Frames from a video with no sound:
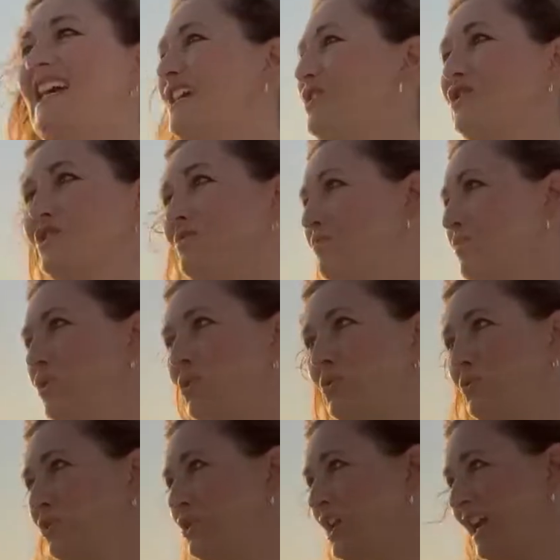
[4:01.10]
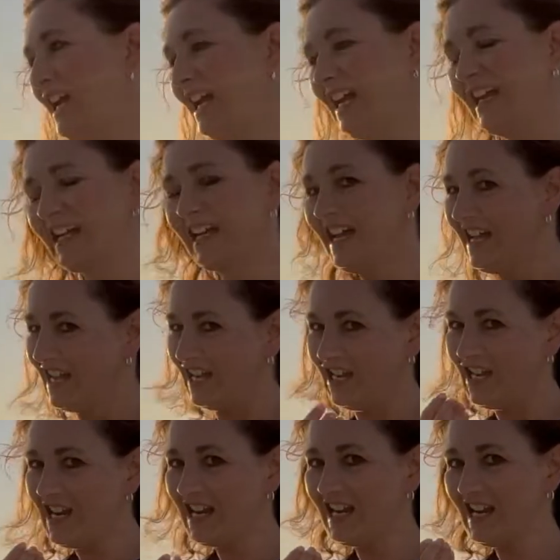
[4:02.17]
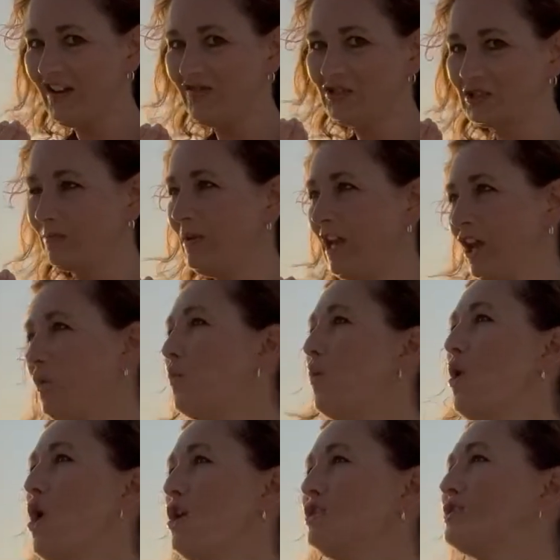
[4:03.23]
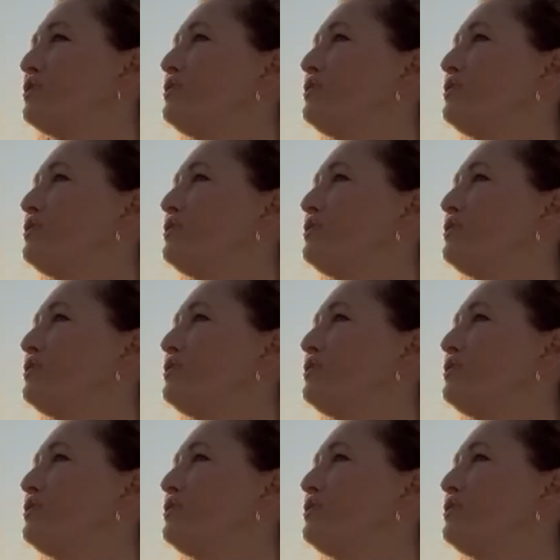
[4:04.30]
his music. He gives me words